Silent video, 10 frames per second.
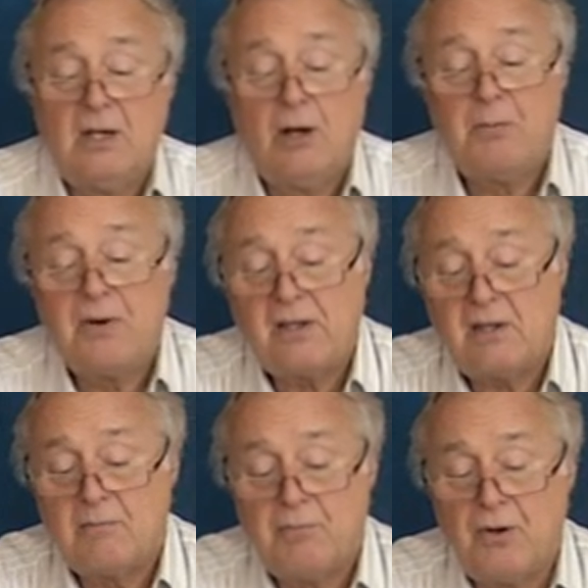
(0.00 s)

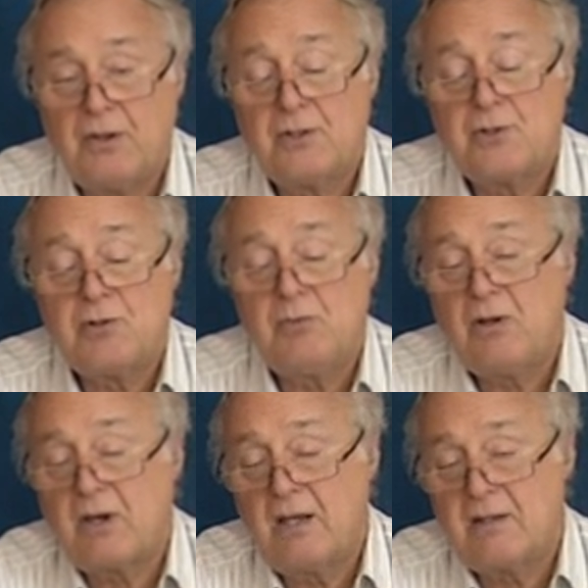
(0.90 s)
operating point should be
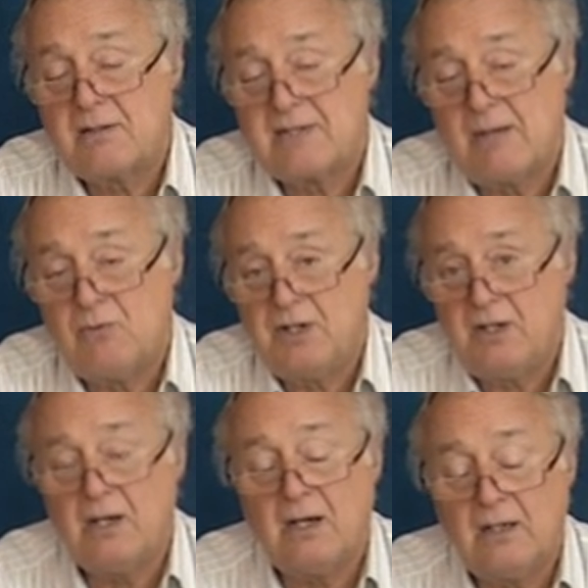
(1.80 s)
located somewhere
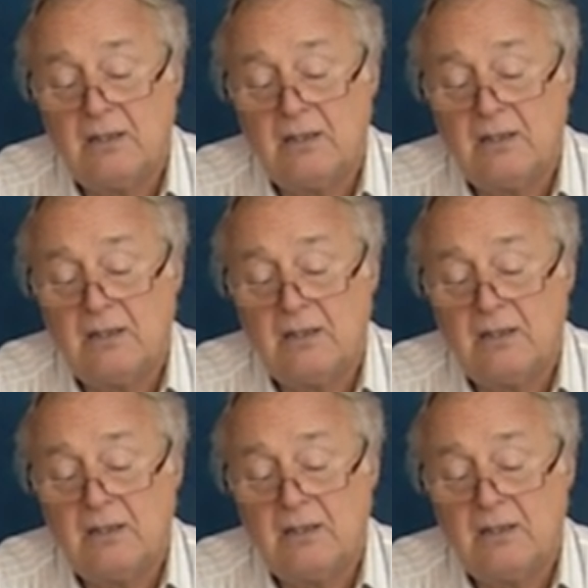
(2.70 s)
here,